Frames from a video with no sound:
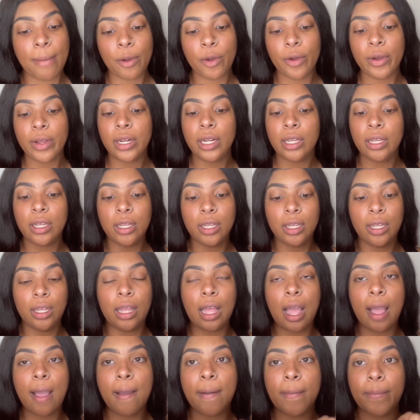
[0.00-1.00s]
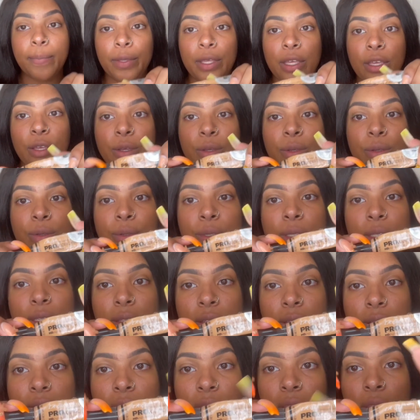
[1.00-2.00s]
gonna use
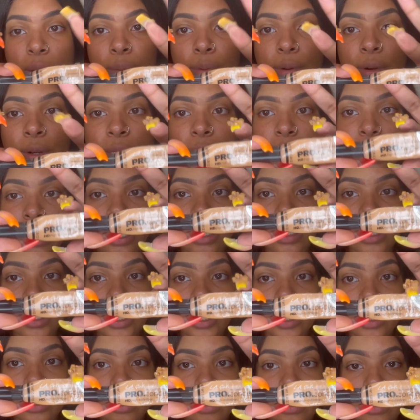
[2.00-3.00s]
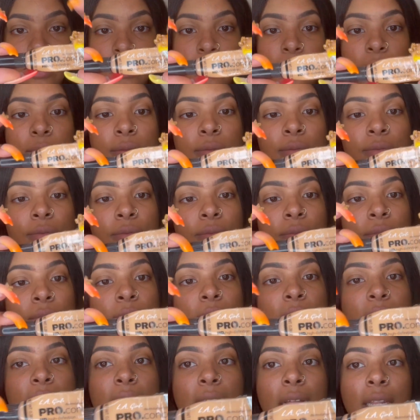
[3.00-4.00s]
the Pro Sealer,
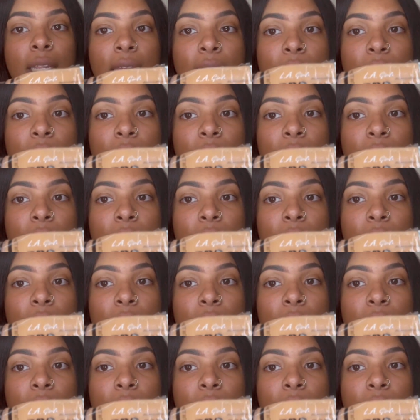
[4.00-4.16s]
LA